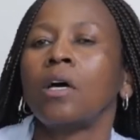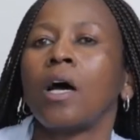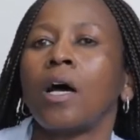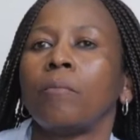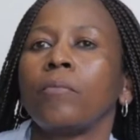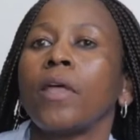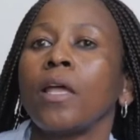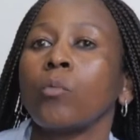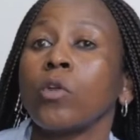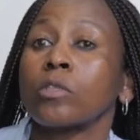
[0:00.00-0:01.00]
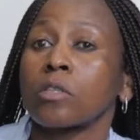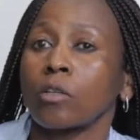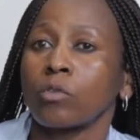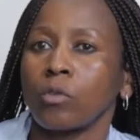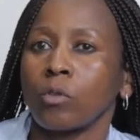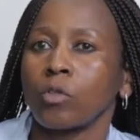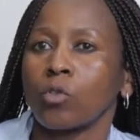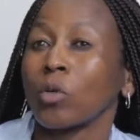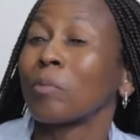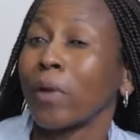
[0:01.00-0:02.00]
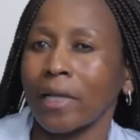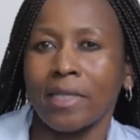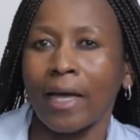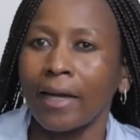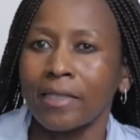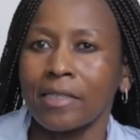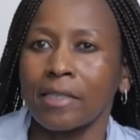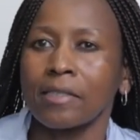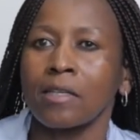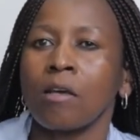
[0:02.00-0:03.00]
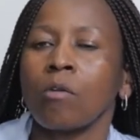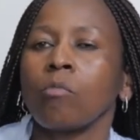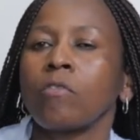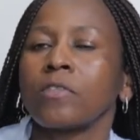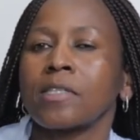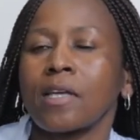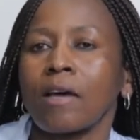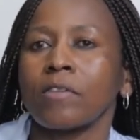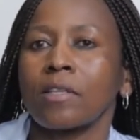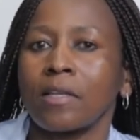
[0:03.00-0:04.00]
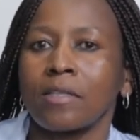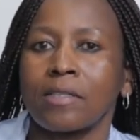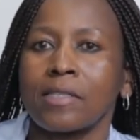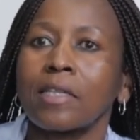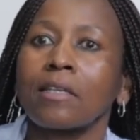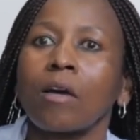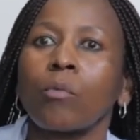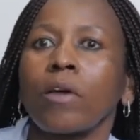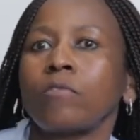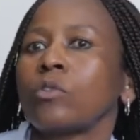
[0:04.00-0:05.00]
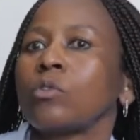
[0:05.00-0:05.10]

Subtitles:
then when you start to talk practicalities, we've discovered that at Signa we have